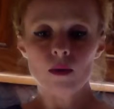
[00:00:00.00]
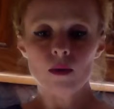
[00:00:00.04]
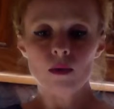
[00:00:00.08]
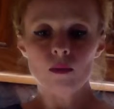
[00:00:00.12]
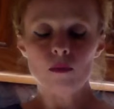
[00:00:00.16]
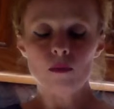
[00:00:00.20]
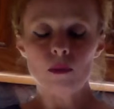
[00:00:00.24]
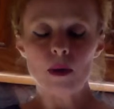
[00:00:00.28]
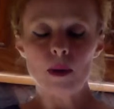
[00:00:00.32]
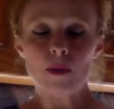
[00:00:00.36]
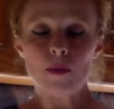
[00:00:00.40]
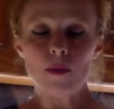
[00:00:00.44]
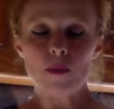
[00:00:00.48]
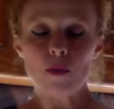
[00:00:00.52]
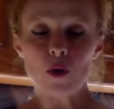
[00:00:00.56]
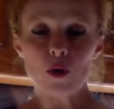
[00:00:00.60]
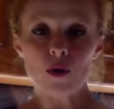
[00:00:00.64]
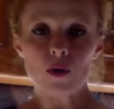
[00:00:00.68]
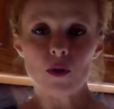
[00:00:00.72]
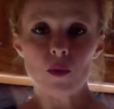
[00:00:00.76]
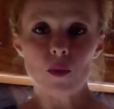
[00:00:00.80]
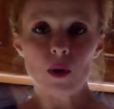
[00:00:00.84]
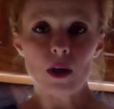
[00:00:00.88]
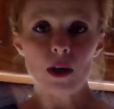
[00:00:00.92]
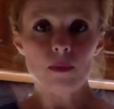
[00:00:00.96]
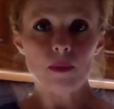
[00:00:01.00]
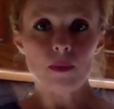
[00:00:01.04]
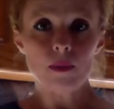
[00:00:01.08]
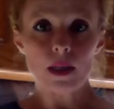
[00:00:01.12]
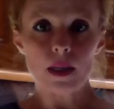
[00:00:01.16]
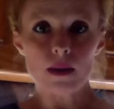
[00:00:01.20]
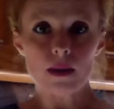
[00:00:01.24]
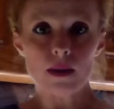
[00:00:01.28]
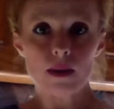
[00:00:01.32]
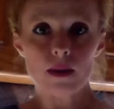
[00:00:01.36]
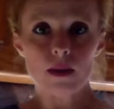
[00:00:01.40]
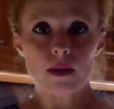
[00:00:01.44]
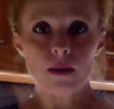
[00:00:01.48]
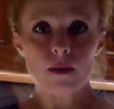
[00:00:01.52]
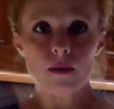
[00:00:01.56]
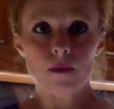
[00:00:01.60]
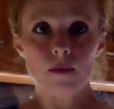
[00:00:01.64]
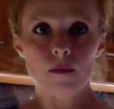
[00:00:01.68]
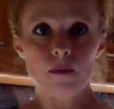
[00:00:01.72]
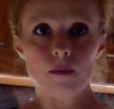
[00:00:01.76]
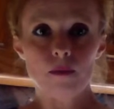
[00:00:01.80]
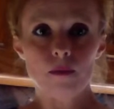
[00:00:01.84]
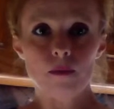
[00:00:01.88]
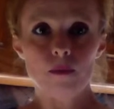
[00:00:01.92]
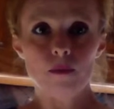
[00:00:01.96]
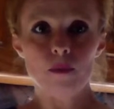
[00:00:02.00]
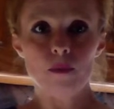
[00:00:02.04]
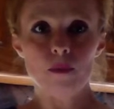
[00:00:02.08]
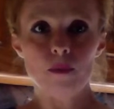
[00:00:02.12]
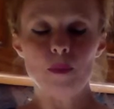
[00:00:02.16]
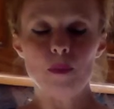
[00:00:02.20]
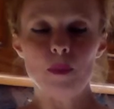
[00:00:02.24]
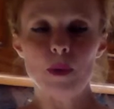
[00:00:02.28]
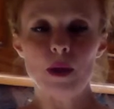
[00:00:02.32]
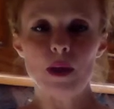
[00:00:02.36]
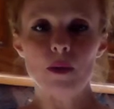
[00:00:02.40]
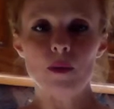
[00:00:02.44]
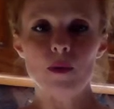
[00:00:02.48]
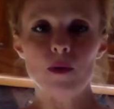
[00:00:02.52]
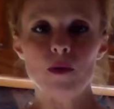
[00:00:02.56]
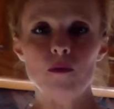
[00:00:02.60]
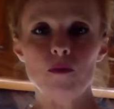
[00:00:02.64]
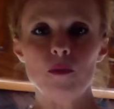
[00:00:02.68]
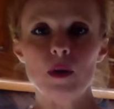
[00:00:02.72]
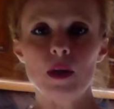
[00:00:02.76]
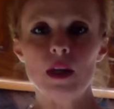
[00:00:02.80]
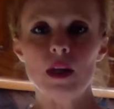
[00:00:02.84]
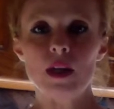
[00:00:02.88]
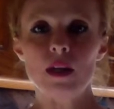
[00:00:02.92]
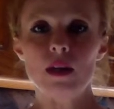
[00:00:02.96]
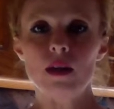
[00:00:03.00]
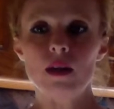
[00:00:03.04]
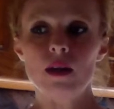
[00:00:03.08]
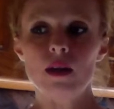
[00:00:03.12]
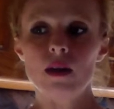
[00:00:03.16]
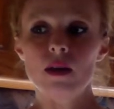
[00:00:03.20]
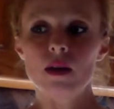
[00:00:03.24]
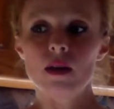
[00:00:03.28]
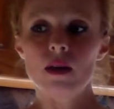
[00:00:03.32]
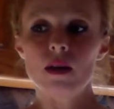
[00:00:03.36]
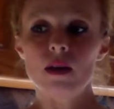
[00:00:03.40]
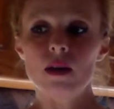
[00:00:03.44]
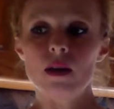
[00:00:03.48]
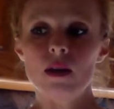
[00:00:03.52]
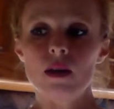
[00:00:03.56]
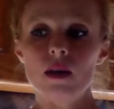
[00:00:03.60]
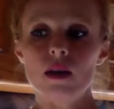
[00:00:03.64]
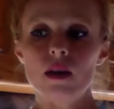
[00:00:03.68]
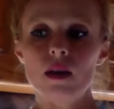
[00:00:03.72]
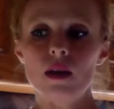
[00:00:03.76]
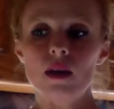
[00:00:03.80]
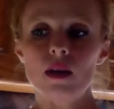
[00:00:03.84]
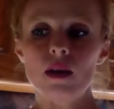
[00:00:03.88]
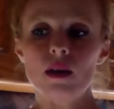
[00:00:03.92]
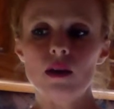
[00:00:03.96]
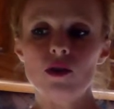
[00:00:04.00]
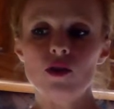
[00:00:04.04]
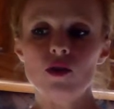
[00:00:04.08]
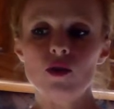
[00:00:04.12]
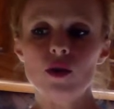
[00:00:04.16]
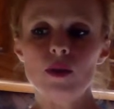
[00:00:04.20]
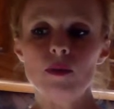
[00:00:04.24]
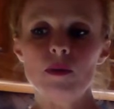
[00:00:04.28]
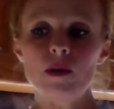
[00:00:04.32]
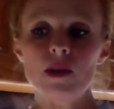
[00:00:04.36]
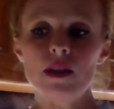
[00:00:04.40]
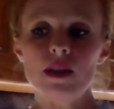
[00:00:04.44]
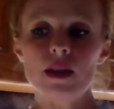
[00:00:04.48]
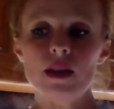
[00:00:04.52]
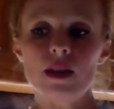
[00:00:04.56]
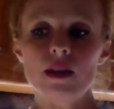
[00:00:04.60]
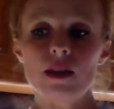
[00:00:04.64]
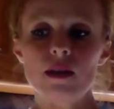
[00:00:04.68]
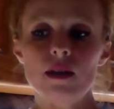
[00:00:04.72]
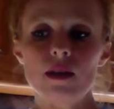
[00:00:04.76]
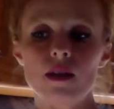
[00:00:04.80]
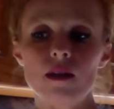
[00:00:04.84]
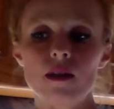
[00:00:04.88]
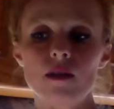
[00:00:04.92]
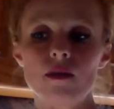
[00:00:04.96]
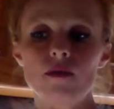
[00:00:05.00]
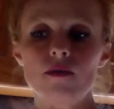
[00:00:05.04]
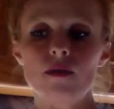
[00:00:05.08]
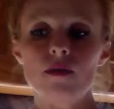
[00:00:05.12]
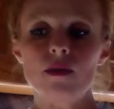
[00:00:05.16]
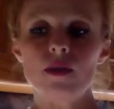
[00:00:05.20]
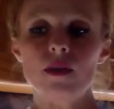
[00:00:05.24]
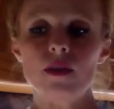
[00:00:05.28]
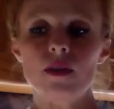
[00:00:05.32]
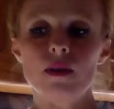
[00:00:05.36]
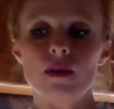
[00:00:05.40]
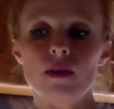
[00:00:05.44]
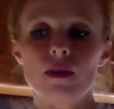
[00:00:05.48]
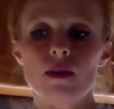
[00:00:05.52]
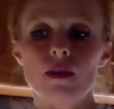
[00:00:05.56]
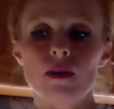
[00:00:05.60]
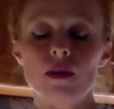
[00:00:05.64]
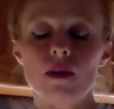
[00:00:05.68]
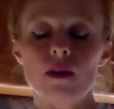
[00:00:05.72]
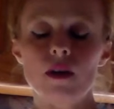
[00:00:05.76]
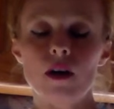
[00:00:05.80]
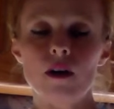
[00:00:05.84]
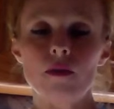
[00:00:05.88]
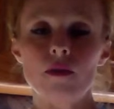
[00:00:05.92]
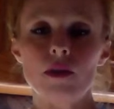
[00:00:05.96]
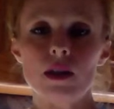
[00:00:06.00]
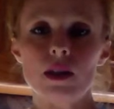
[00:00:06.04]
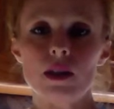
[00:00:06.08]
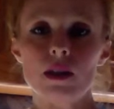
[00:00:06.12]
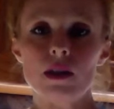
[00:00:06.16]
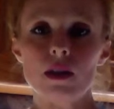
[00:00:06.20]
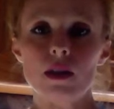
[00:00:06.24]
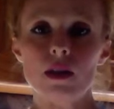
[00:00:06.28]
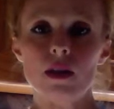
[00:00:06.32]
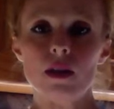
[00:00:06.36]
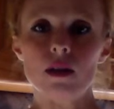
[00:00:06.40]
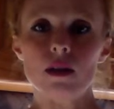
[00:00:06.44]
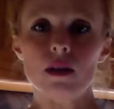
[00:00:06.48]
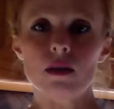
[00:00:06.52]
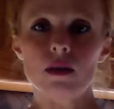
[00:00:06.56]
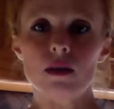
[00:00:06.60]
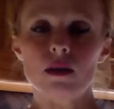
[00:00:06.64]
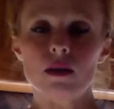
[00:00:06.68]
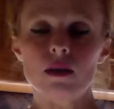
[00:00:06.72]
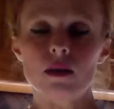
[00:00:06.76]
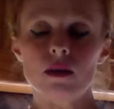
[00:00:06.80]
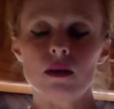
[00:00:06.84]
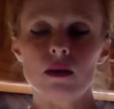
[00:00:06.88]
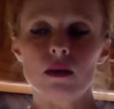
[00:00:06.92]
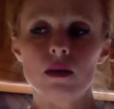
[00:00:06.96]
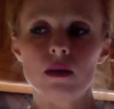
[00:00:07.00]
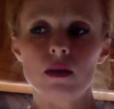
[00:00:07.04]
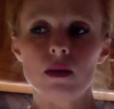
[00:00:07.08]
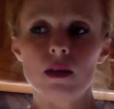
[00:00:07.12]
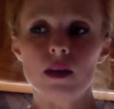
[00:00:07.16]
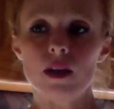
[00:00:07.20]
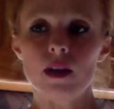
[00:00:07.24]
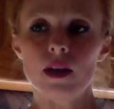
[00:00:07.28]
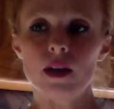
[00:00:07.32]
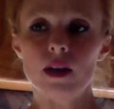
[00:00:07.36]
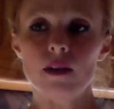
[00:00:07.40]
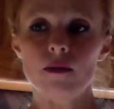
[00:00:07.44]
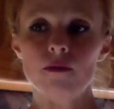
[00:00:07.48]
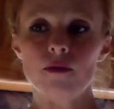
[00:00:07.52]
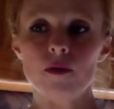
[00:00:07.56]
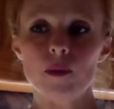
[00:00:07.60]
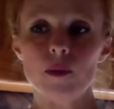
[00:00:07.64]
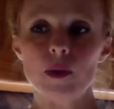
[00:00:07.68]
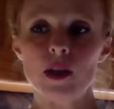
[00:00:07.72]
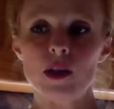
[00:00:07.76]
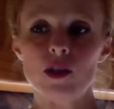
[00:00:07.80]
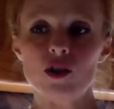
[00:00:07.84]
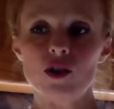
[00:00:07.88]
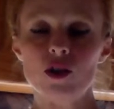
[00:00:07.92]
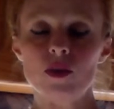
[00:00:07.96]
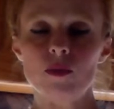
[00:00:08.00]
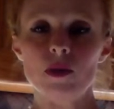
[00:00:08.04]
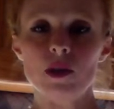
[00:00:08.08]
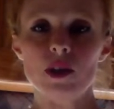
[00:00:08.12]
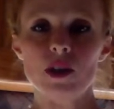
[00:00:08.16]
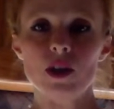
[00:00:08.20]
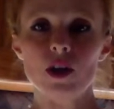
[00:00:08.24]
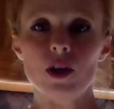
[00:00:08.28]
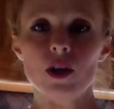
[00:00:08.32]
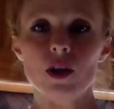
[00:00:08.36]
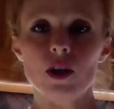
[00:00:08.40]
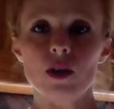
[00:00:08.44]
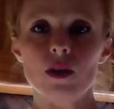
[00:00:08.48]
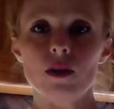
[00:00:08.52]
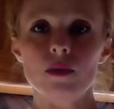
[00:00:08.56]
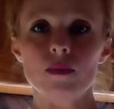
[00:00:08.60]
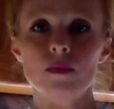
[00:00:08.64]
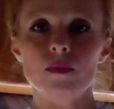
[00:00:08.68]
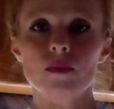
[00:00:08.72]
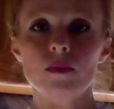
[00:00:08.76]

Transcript: maybe more than one place, but it would have been extremely sensitive, obviously, information material.